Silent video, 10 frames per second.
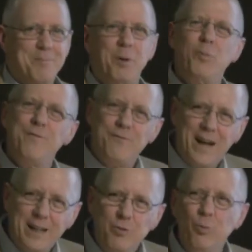but we
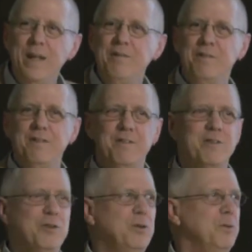find
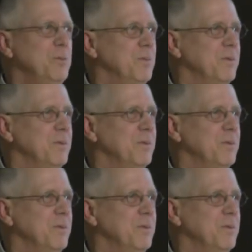reasons to